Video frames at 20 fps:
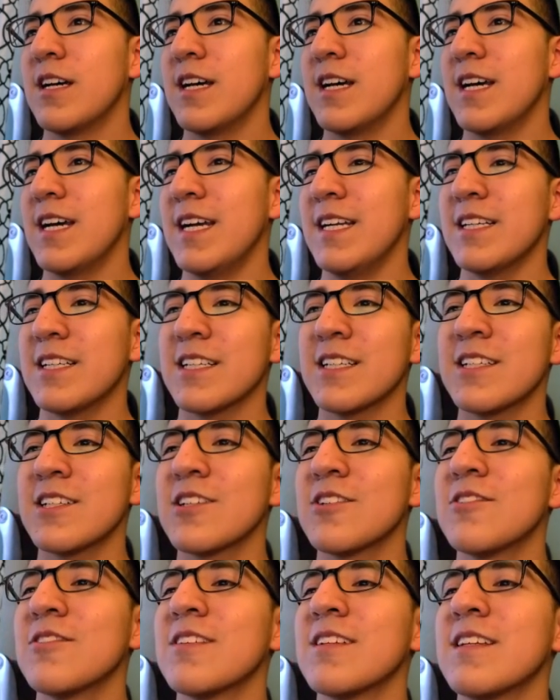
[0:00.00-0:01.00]
And you're gonna
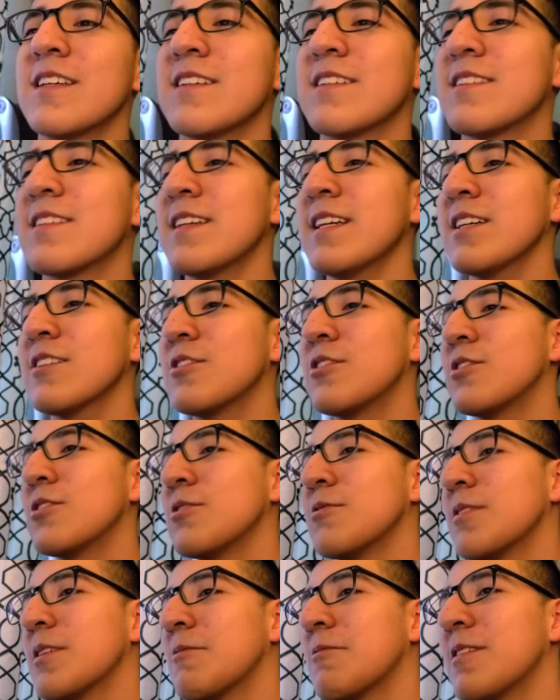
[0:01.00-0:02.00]
go in this
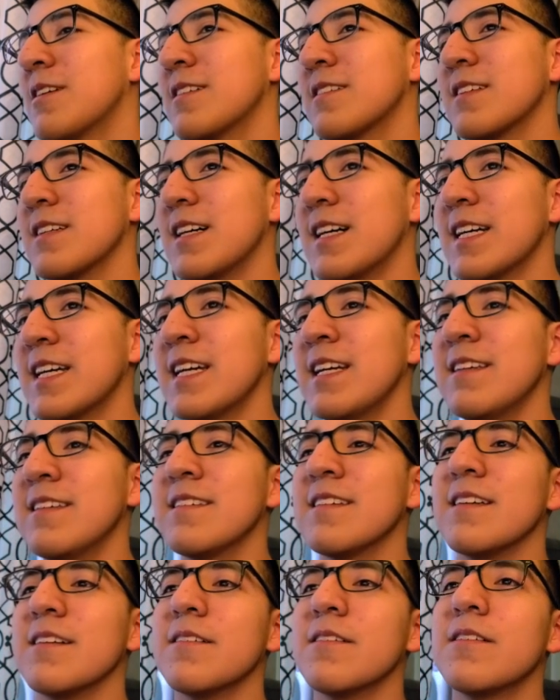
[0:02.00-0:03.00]
sinkhole. Wait, where is it? I can't
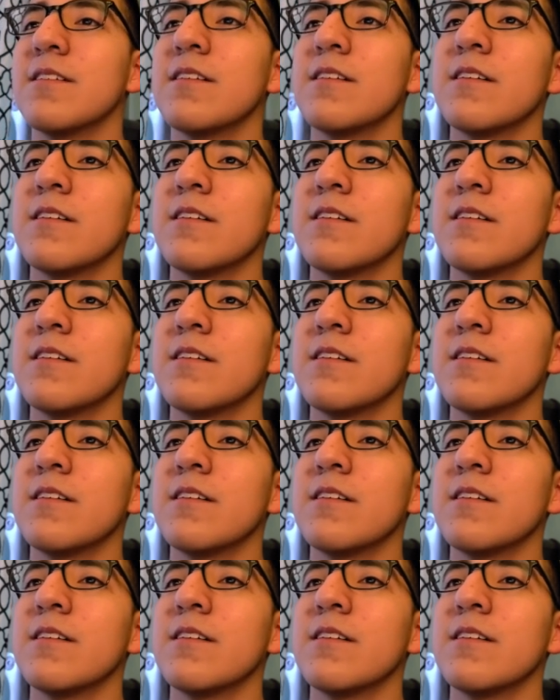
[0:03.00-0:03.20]
see it.